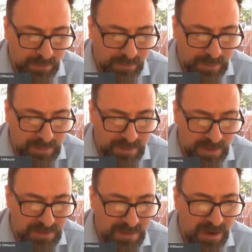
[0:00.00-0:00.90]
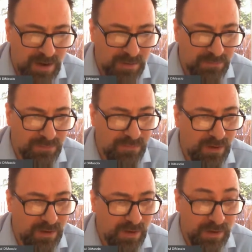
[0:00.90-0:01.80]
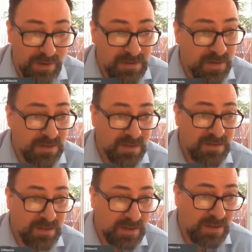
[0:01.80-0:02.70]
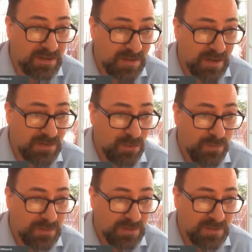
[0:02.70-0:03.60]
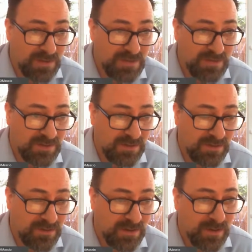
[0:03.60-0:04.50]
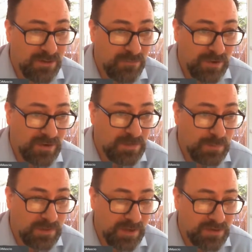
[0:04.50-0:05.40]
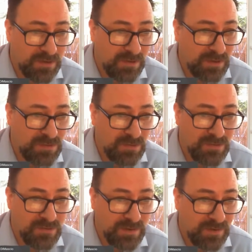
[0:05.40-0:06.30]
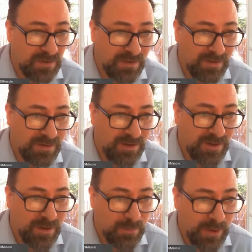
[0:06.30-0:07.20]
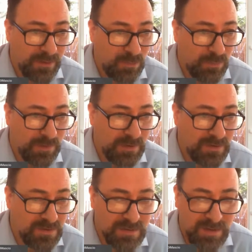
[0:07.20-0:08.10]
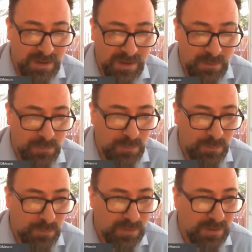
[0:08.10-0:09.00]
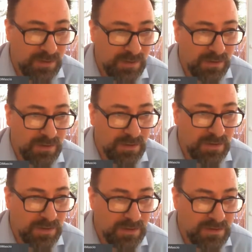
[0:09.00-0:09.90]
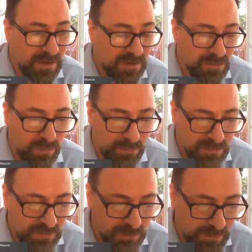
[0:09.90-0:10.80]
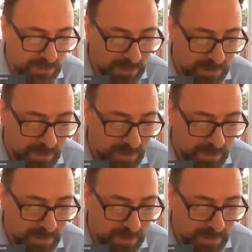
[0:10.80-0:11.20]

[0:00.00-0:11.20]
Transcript: Concerns they have, and this isn't to criticise officers, this is to raise potential issues that by no means we're here to criticise officers, but